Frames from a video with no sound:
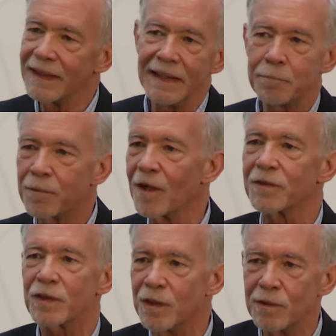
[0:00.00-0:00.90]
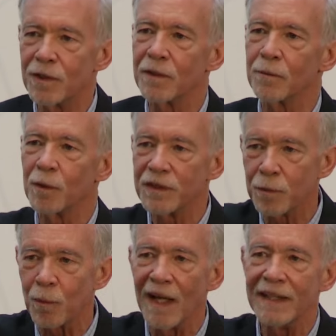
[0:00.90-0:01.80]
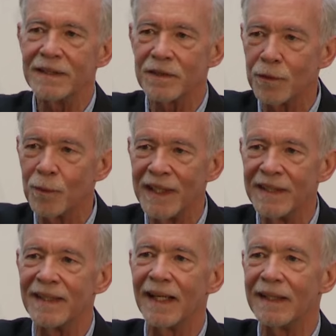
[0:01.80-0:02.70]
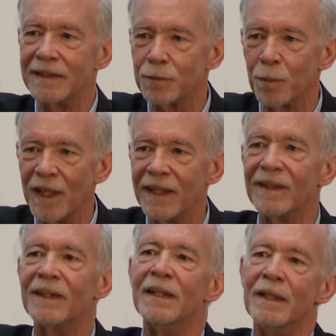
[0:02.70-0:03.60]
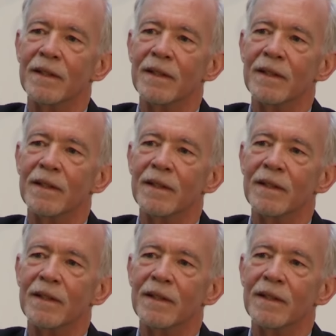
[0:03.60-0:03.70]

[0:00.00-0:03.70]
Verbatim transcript: the prosecutor was right to indict where